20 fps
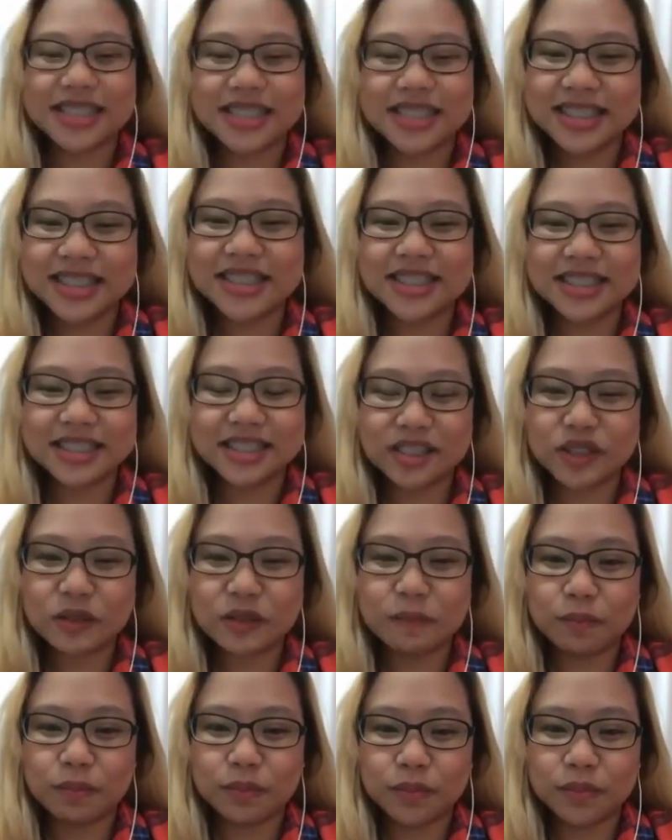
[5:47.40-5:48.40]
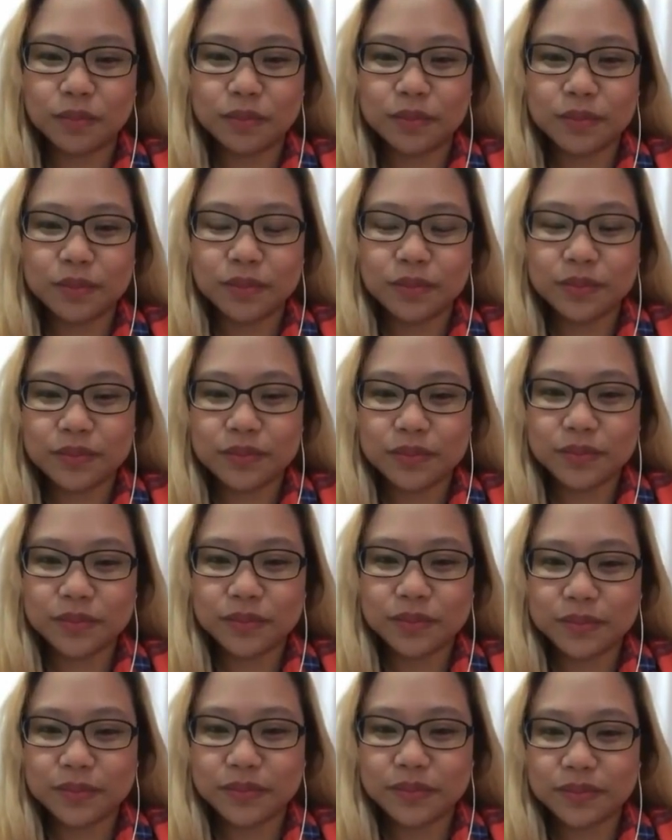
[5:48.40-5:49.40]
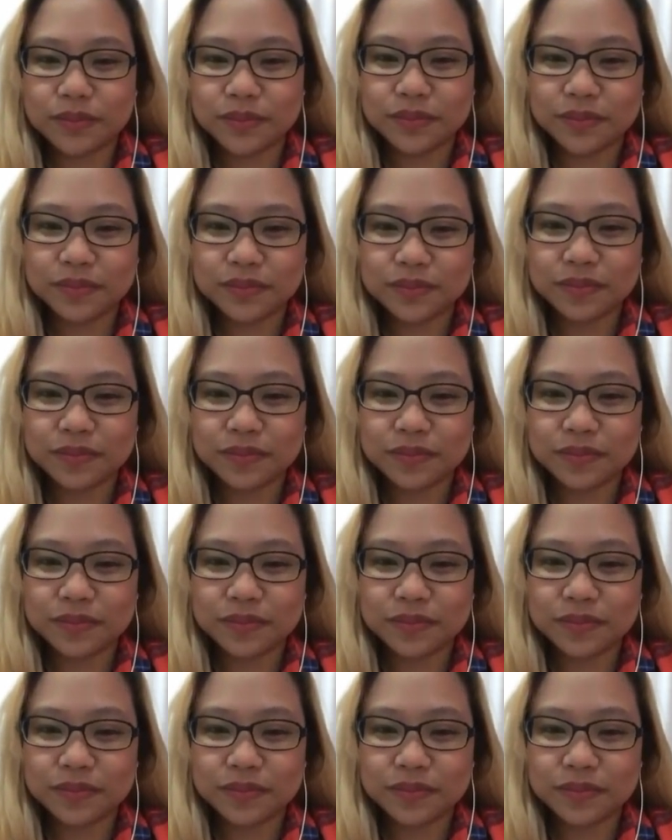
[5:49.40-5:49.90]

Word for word: a lawyer, but at least you'll be an